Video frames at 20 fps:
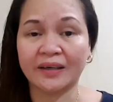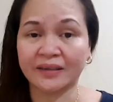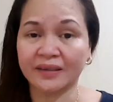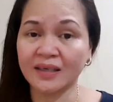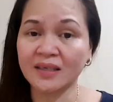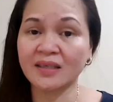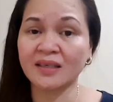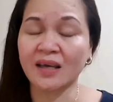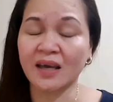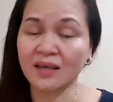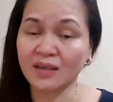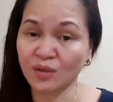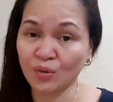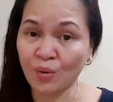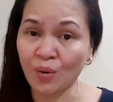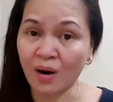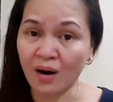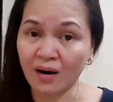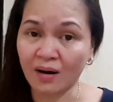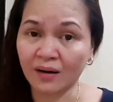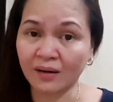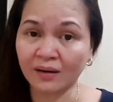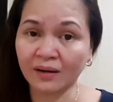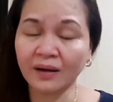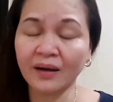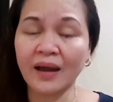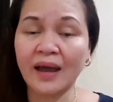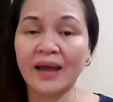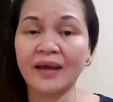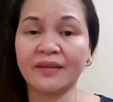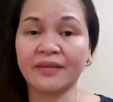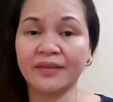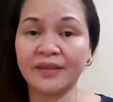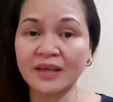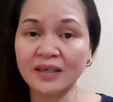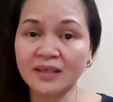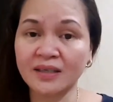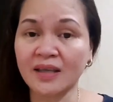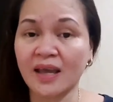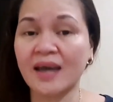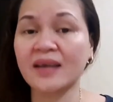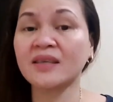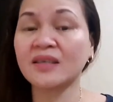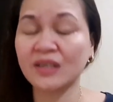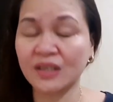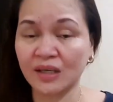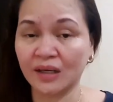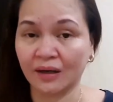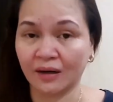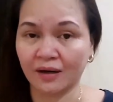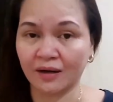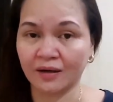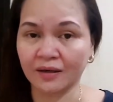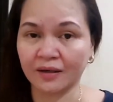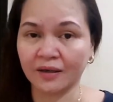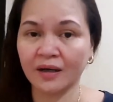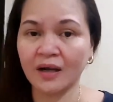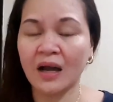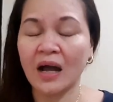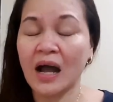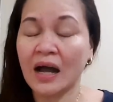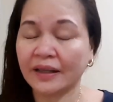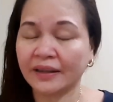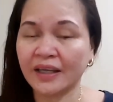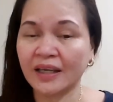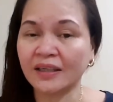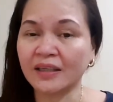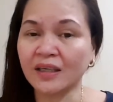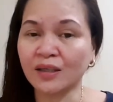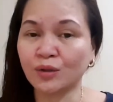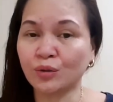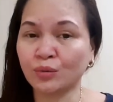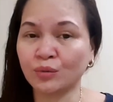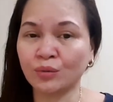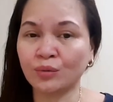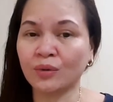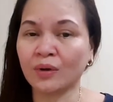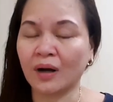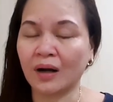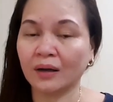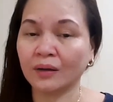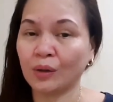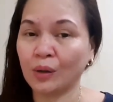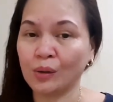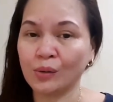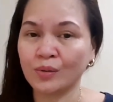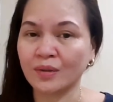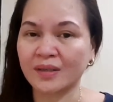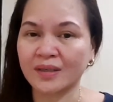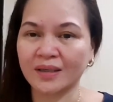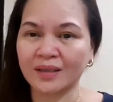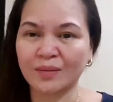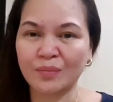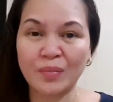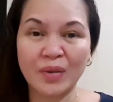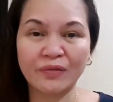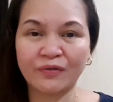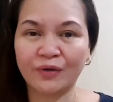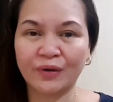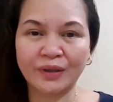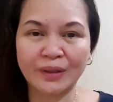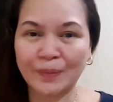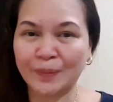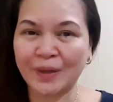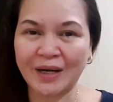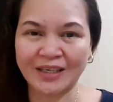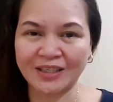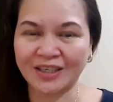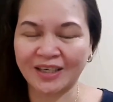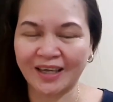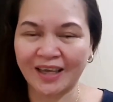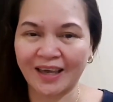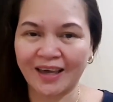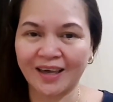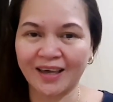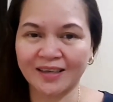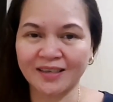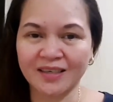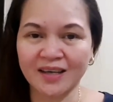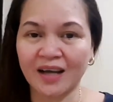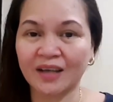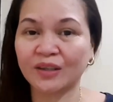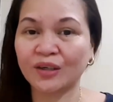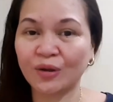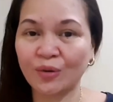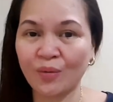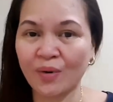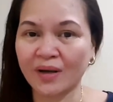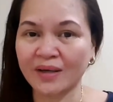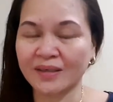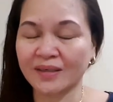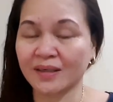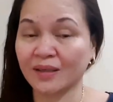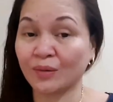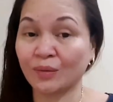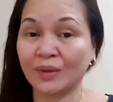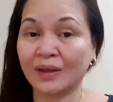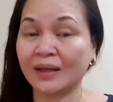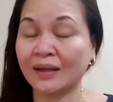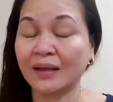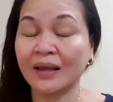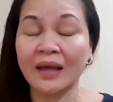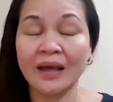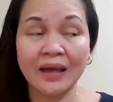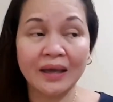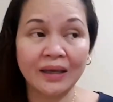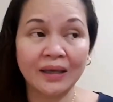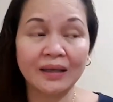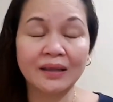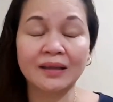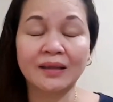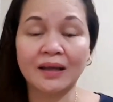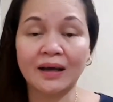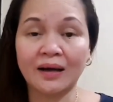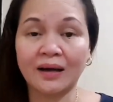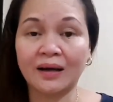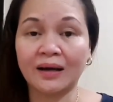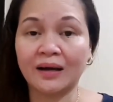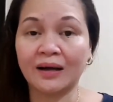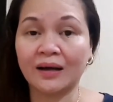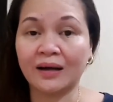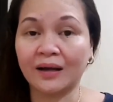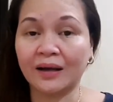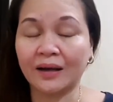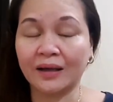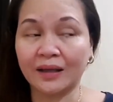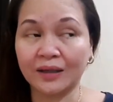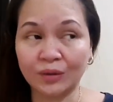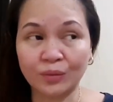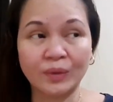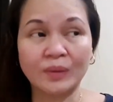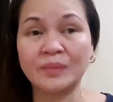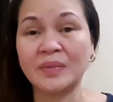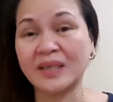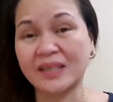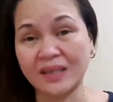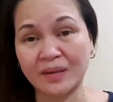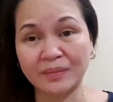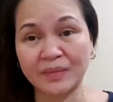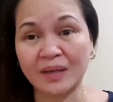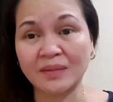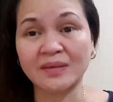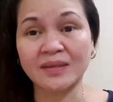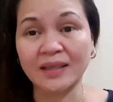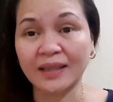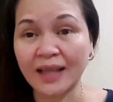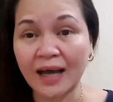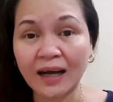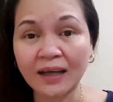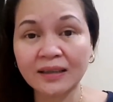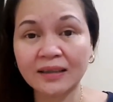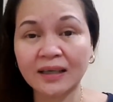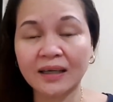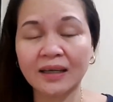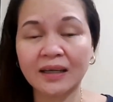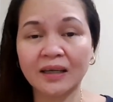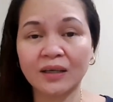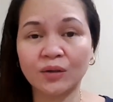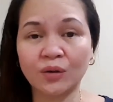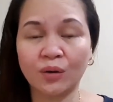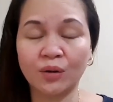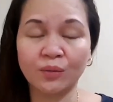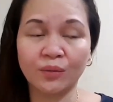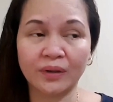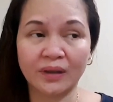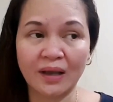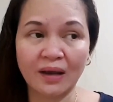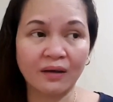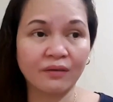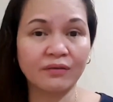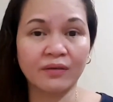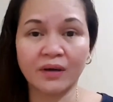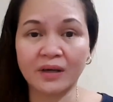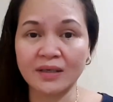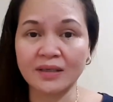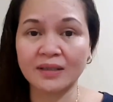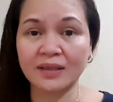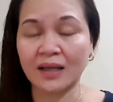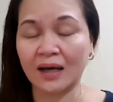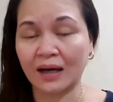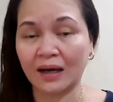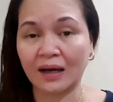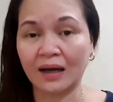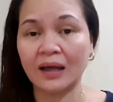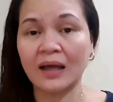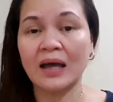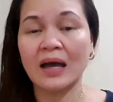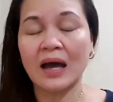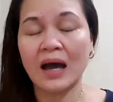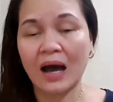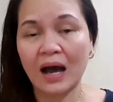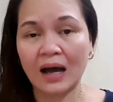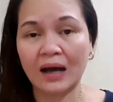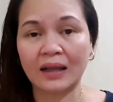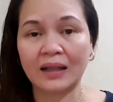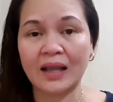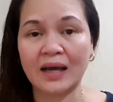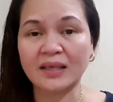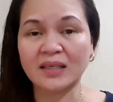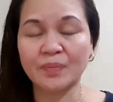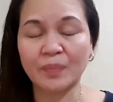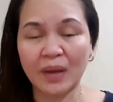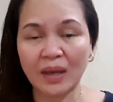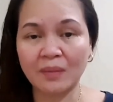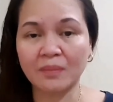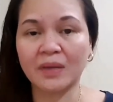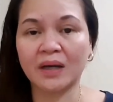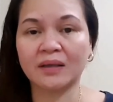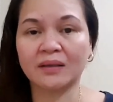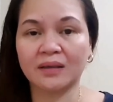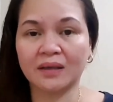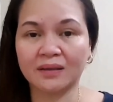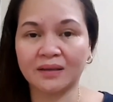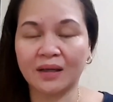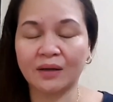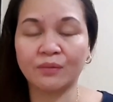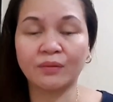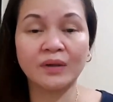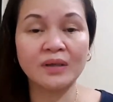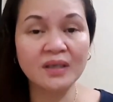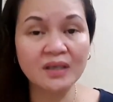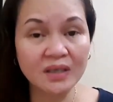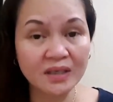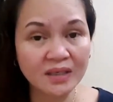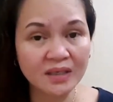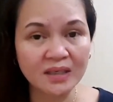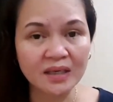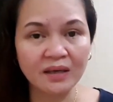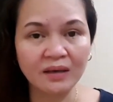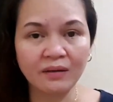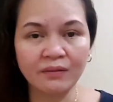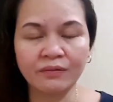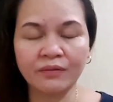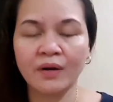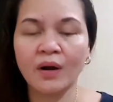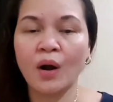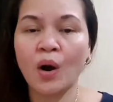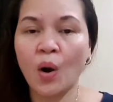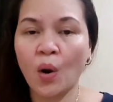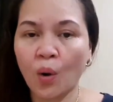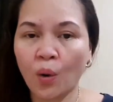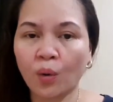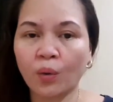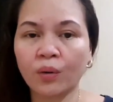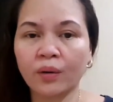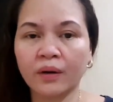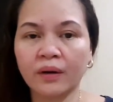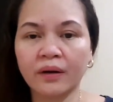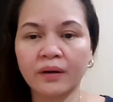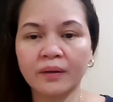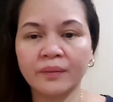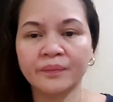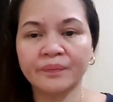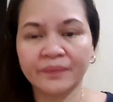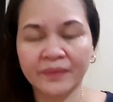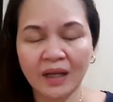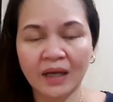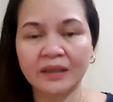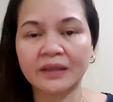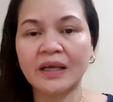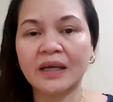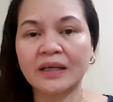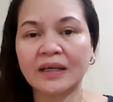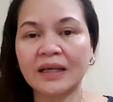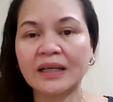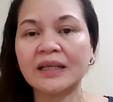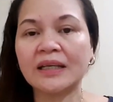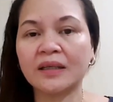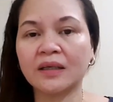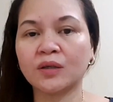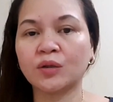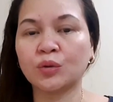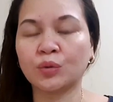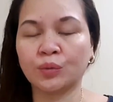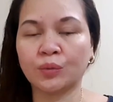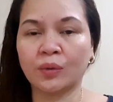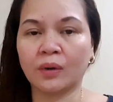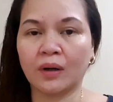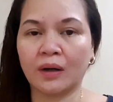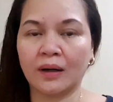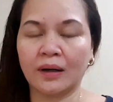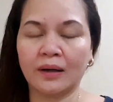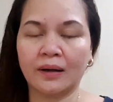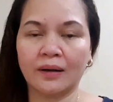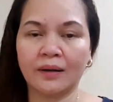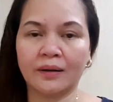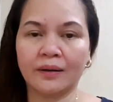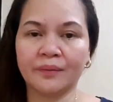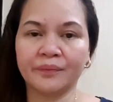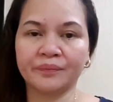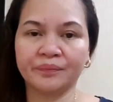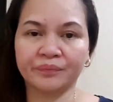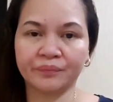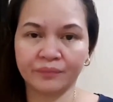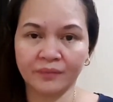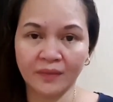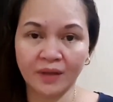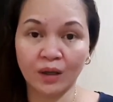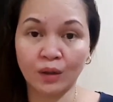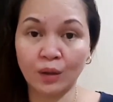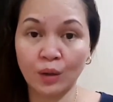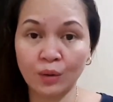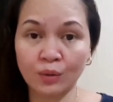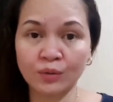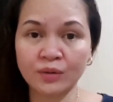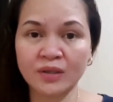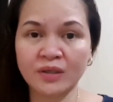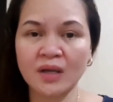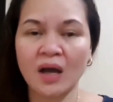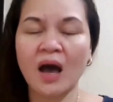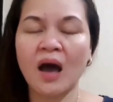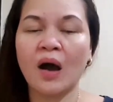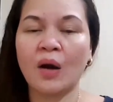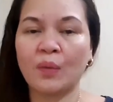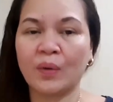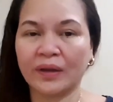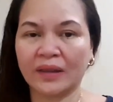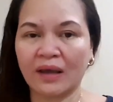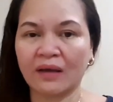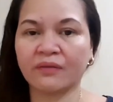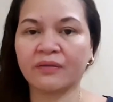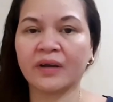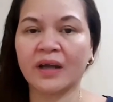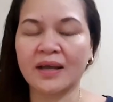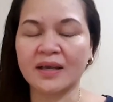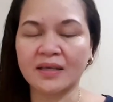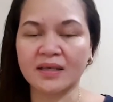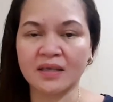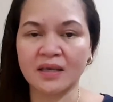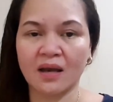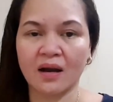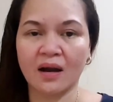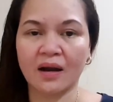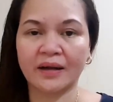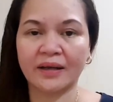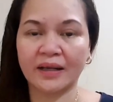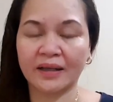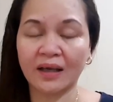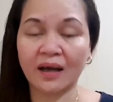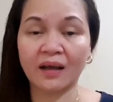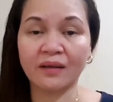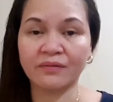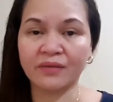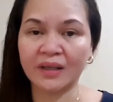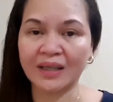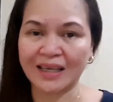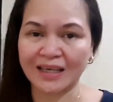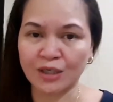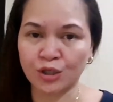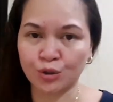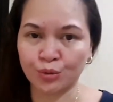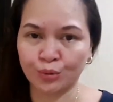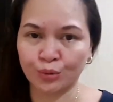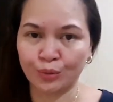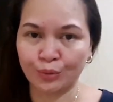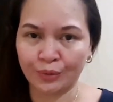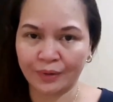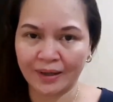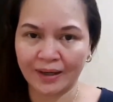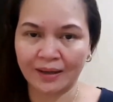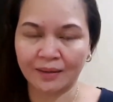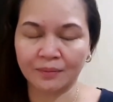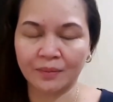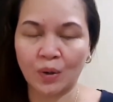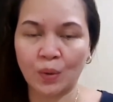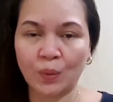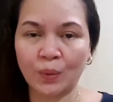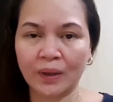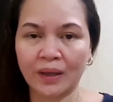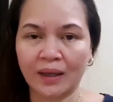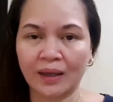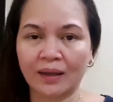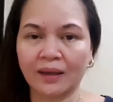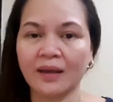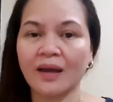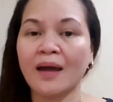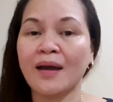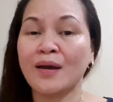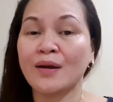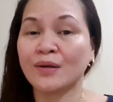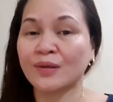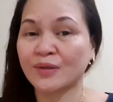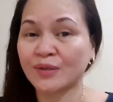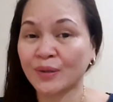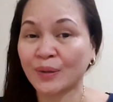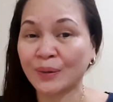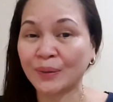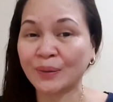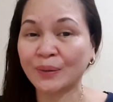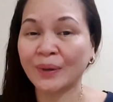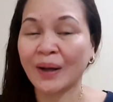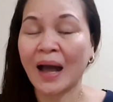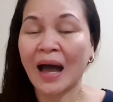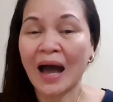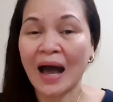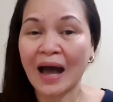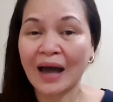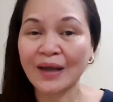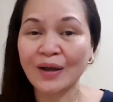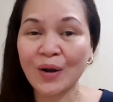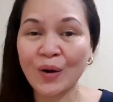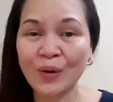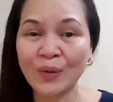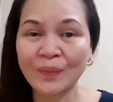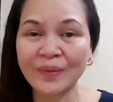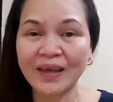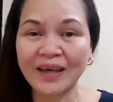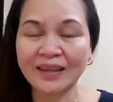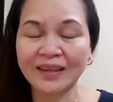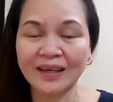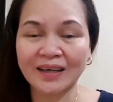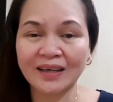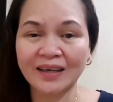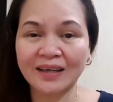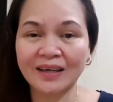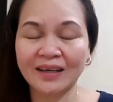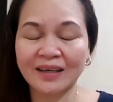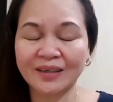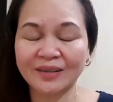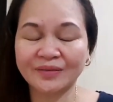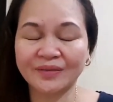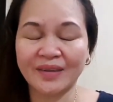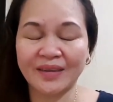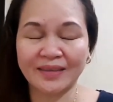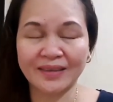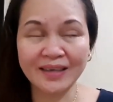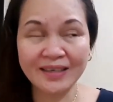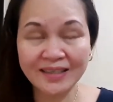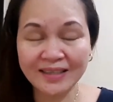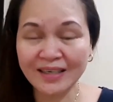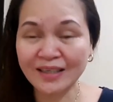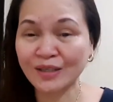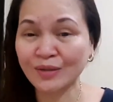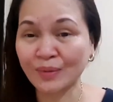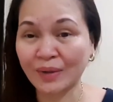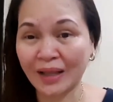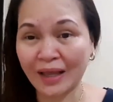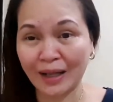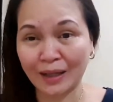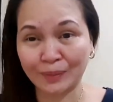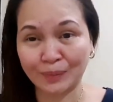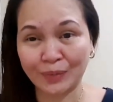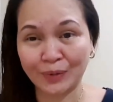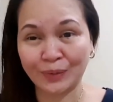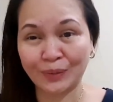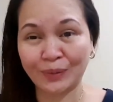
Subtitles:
this SOR and this NCR, they need to close it before the project ends. Otherwise, it will be sometimes deducted on whatever is the last payment that they will receive, or they really need to close whatever NCR that had been issued to them. Okay, so I hope that these things will help